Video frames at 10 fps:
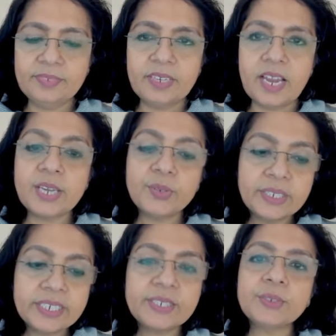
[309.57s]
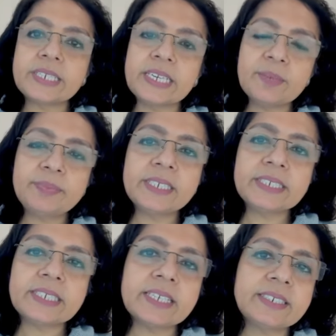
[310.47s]
And you need to keep
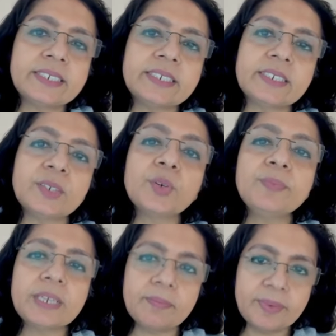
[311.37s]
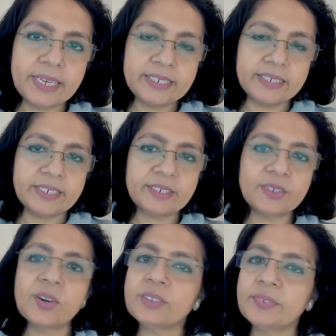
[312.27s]
this at room temperature,
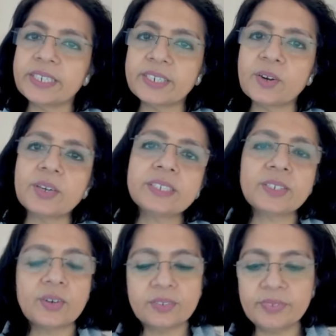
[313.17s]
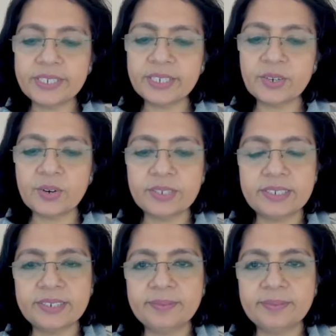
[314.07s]
not very hot, not very cold.